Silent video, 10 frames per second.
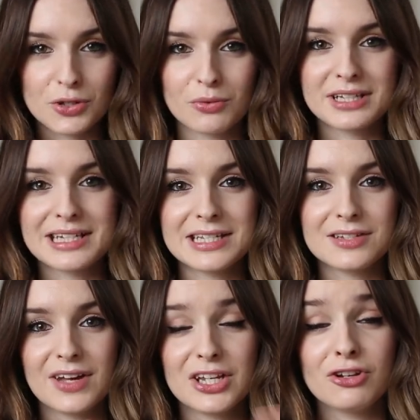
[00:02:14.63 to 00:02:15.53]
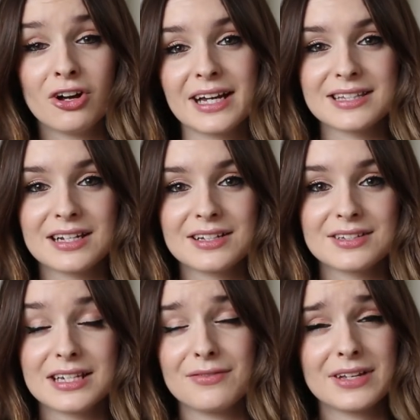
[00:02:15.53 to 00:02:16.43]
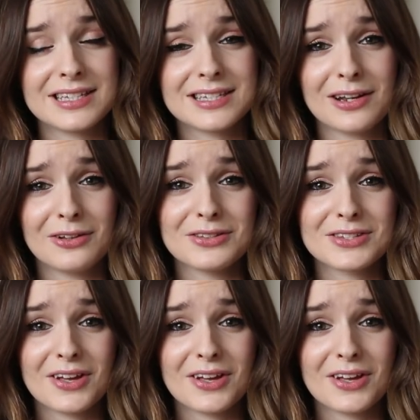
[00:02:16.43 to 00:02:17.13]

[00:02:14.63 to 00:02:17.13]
do want a taste of it and you can't get to London if it is still on.